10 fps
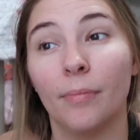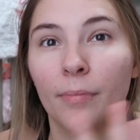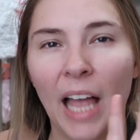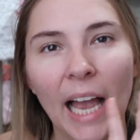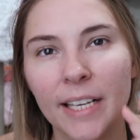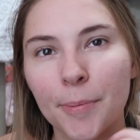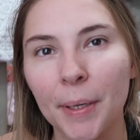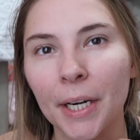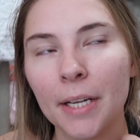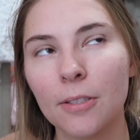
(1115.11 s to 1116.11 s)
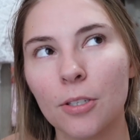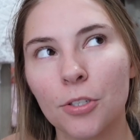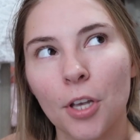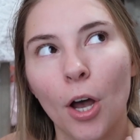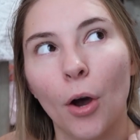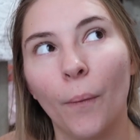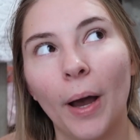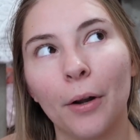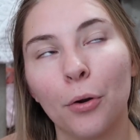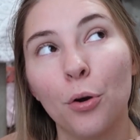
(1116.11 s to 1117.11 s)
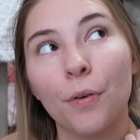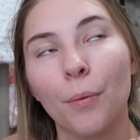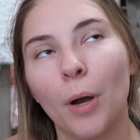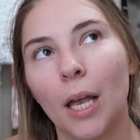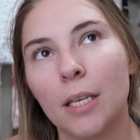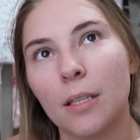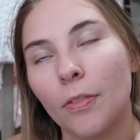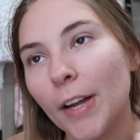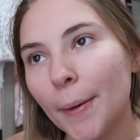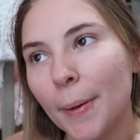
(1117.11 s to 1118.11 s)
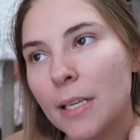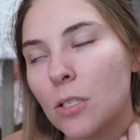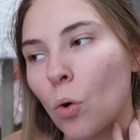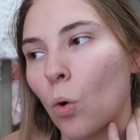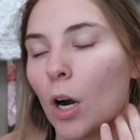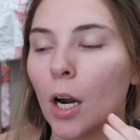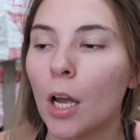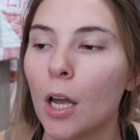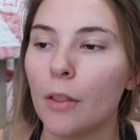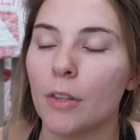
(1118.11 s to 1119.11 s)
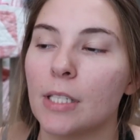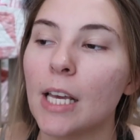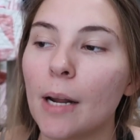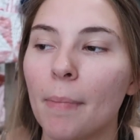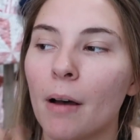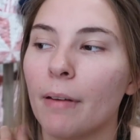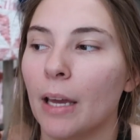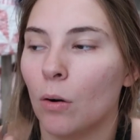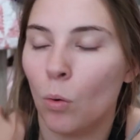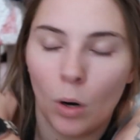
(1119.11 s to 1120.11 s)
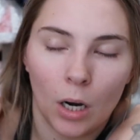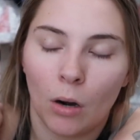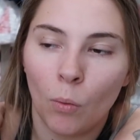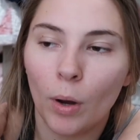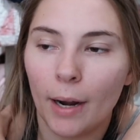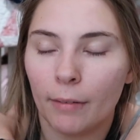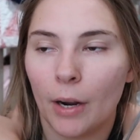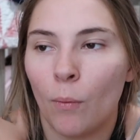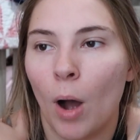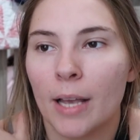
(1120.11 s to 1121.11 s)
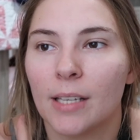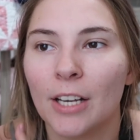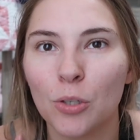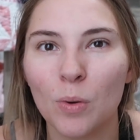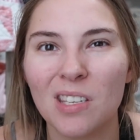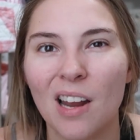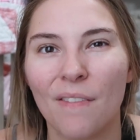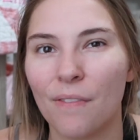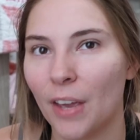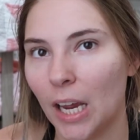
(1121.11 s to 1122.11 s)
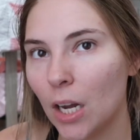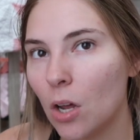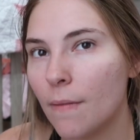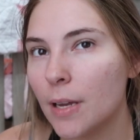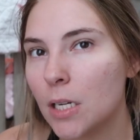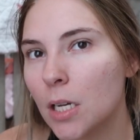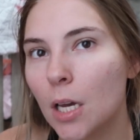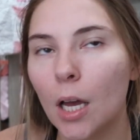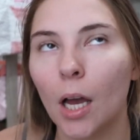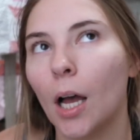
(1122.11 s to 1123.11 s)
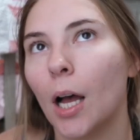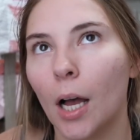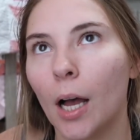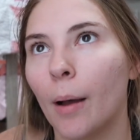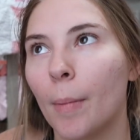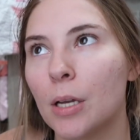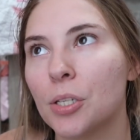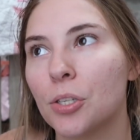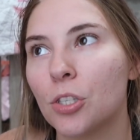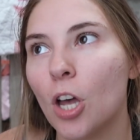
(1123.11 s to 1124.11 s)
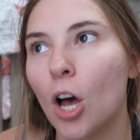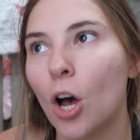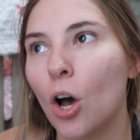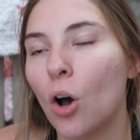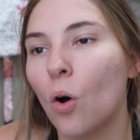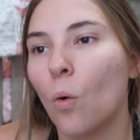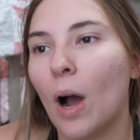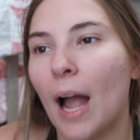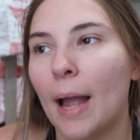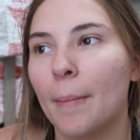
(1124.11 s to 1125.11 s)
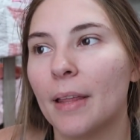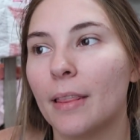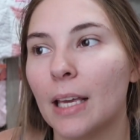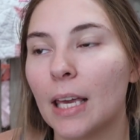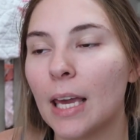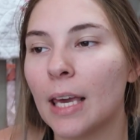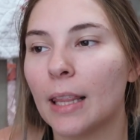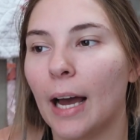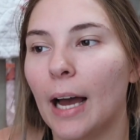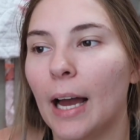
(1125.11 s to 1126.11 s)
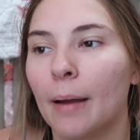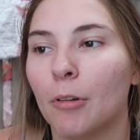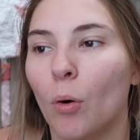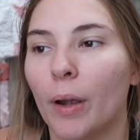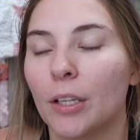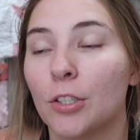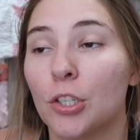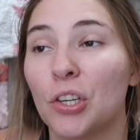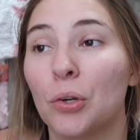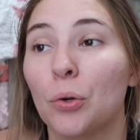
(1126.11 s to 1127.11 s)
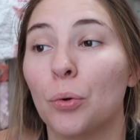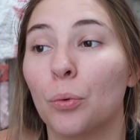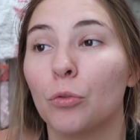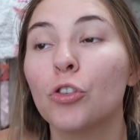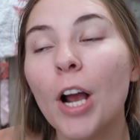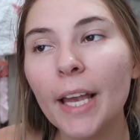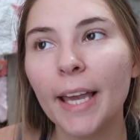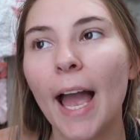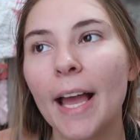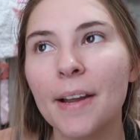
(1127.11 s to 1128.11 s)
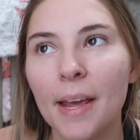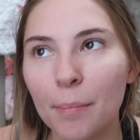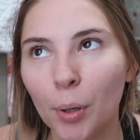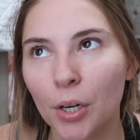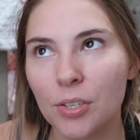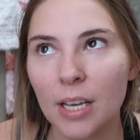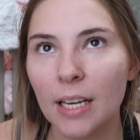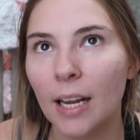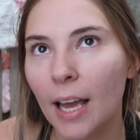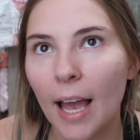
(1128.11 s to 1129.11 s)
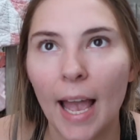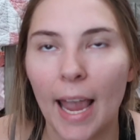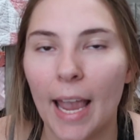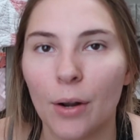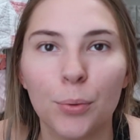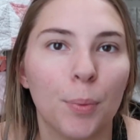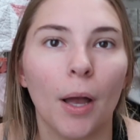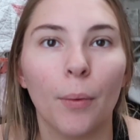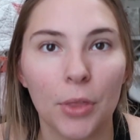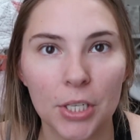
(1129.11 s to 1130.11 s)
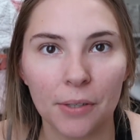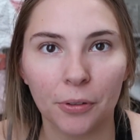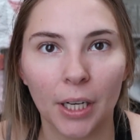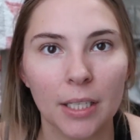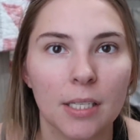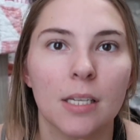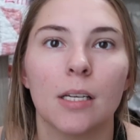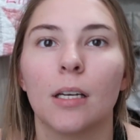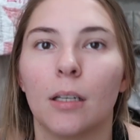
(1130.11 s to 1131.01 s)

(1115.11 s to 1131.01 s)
that experience. So I don't know if it was the therapist or the setup of it or whatever it was. I just wasn't a fan of it. So I'm thinking that I'm going to try again in person, and probably with a different